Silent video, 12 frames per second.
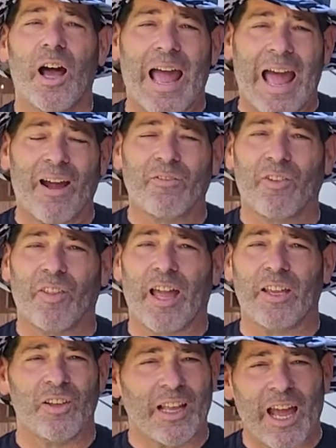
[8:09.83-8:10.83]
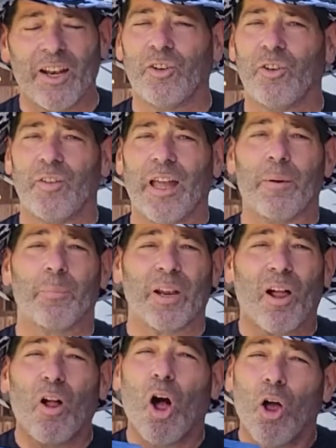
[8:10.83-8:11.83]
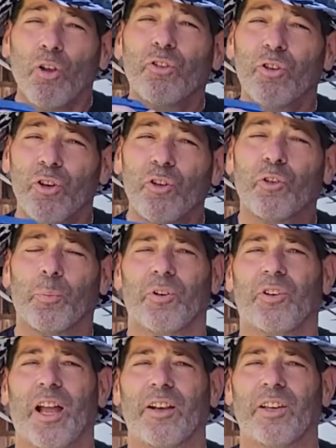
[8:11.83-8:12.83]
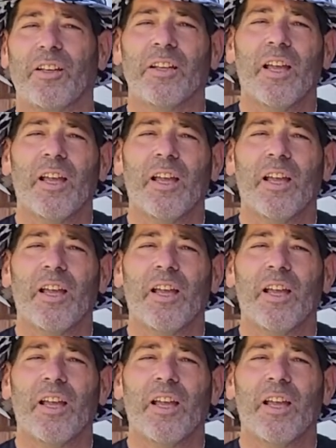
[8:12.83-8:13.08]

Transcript: After that, you got to do that. But I'll also use the protectant